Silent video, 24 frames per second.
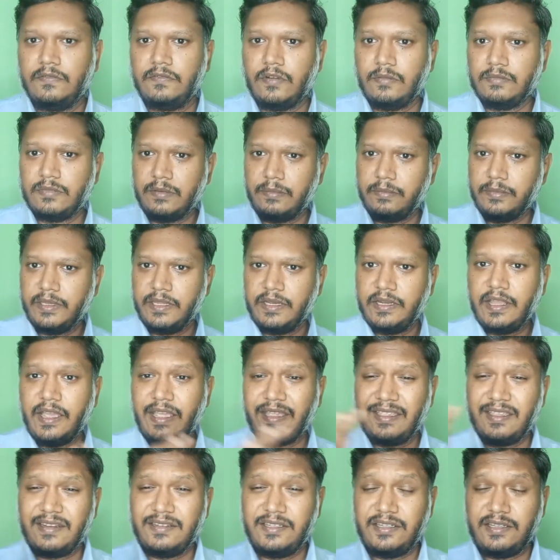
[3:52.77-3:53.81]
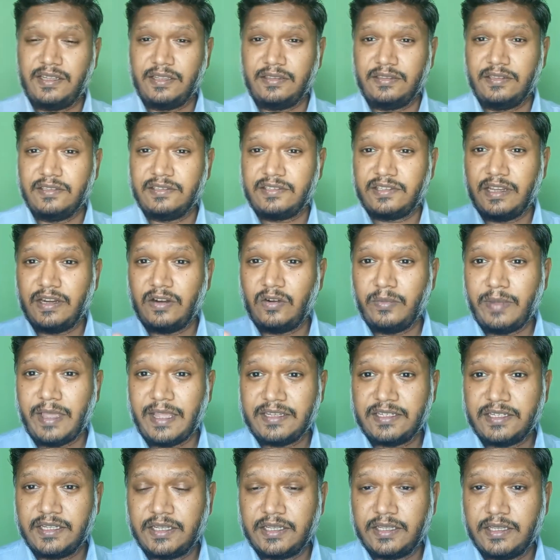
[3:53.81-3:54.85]
from the mid, I can detect this
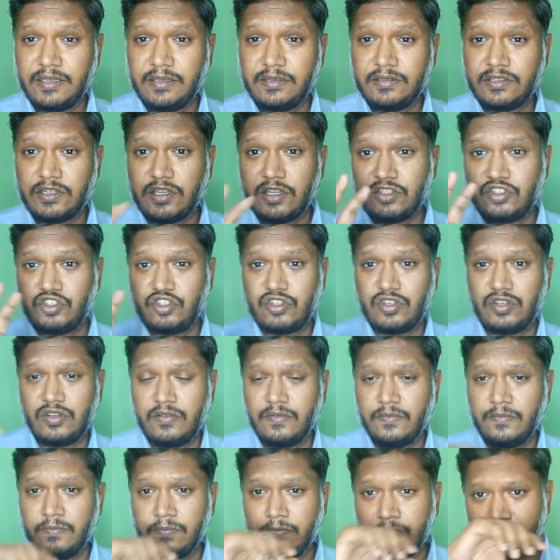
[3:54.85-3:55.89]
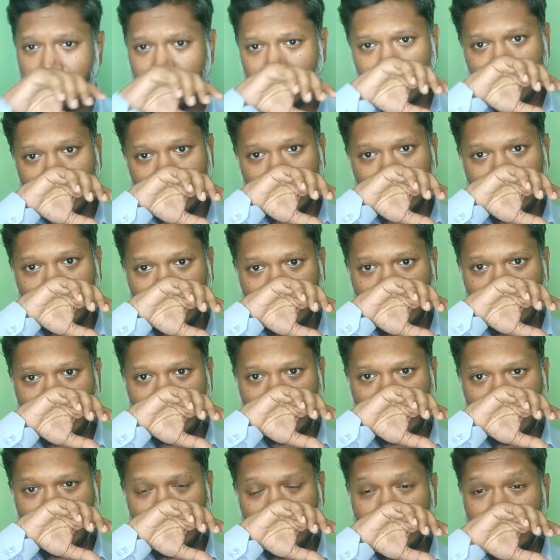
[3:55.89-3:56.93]
aromatic touch.
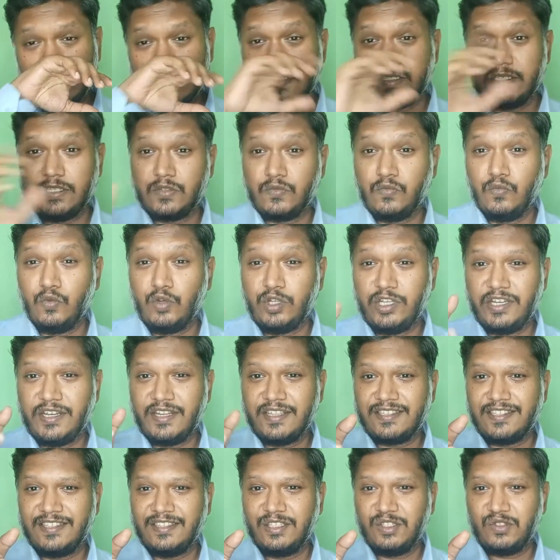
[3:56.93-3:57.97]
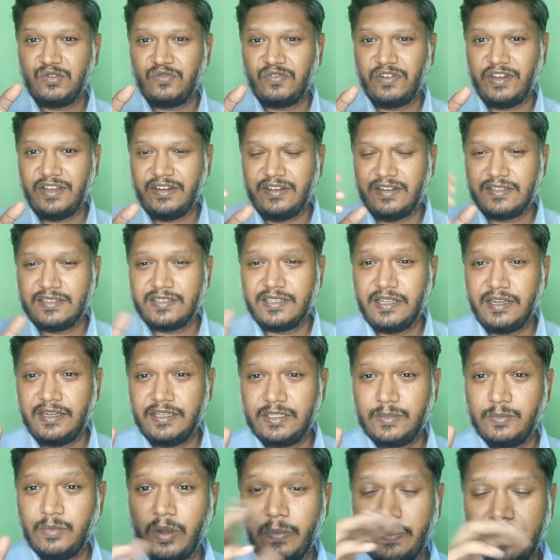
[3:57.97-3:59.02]
There is this woodiness in this fragrance that
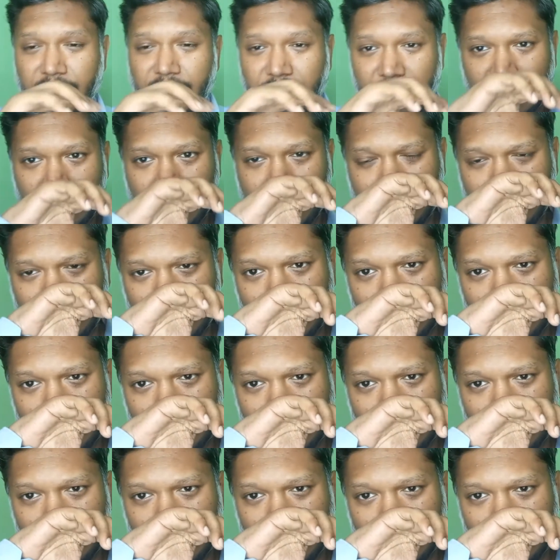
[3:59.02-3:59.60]
is popping up.